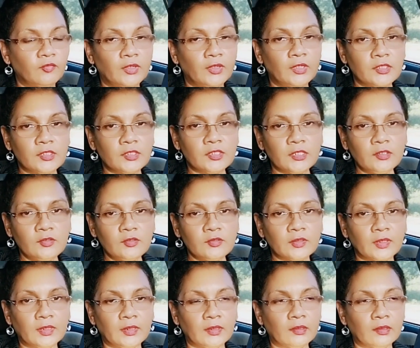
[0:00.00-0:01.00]
for the
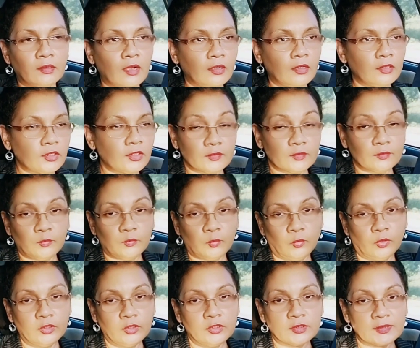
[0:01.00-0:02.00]
children, or just
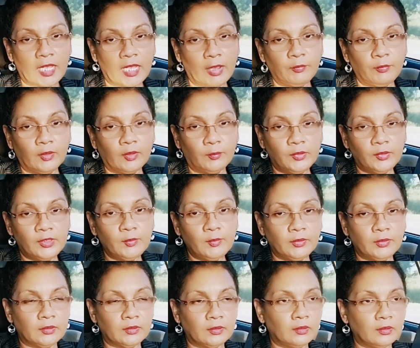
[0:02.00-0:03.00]
were just happier
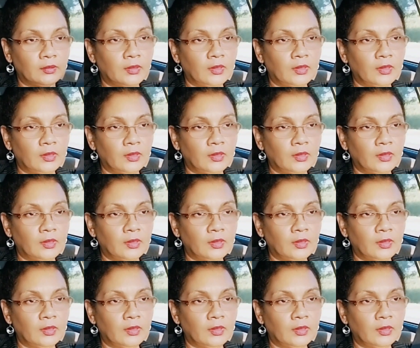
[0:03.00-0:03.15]
people